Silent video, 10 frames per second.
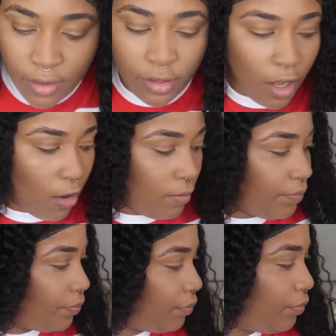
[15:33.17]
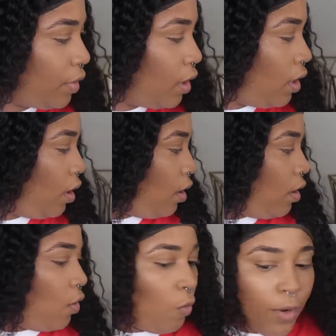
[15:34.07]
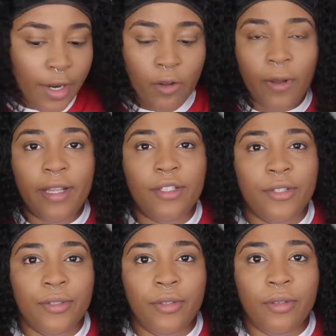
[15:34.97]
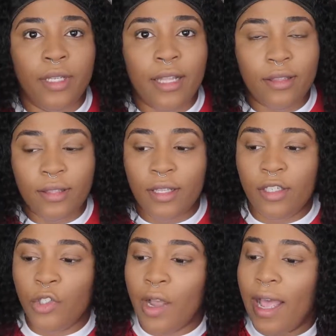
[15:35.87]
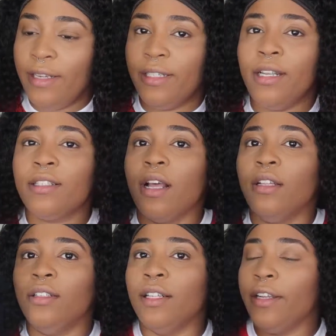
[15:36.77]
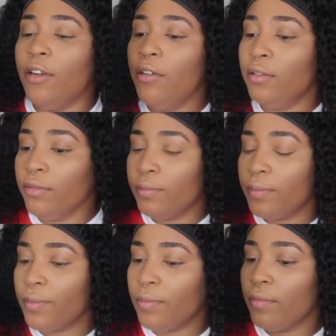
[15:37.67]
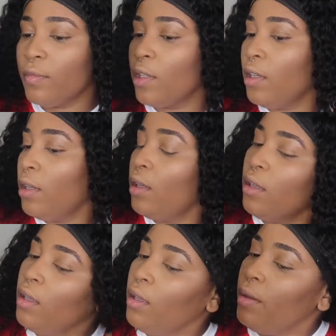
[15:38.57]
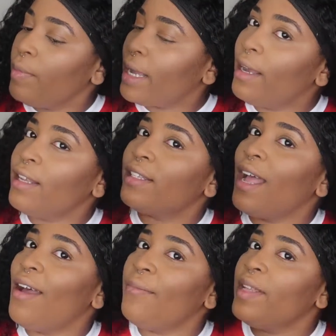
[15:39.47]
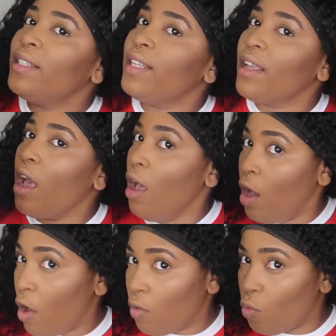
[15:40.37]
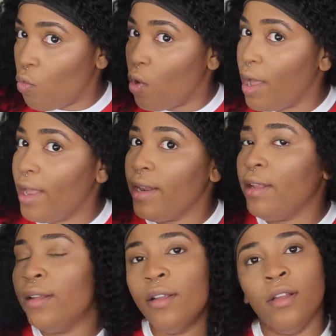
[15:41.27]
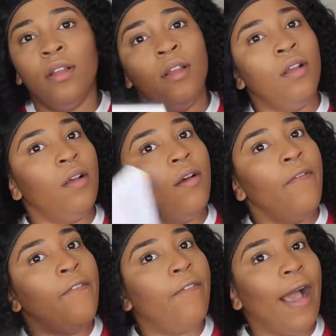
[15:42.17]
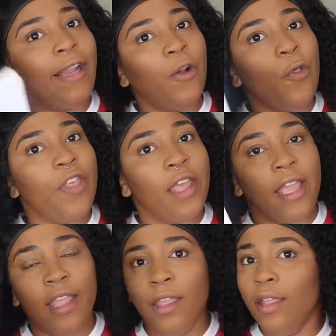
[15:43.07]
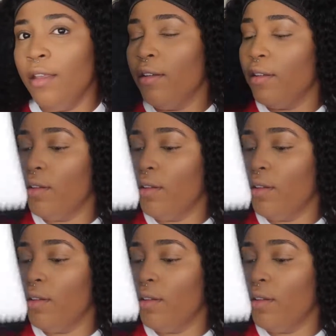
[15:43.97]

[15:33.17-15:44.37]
so we're going to let this dry just a little because I'm missing one final thing,